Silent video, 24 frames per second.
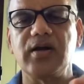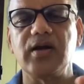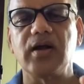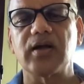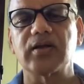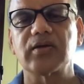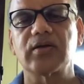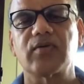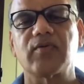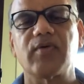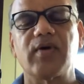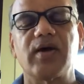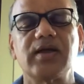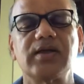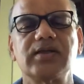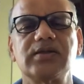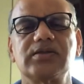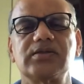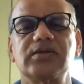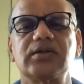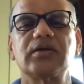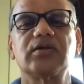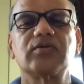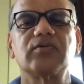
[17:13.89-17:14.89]
Otherwise
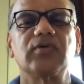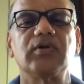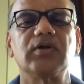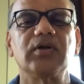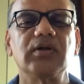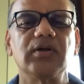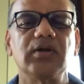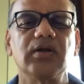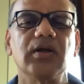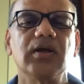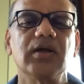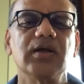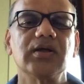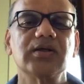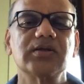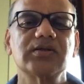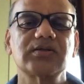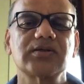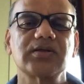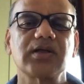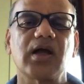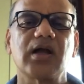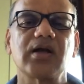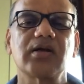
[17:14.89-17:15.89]
it will
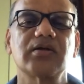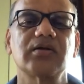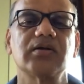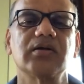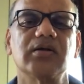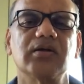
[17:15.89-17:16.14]
start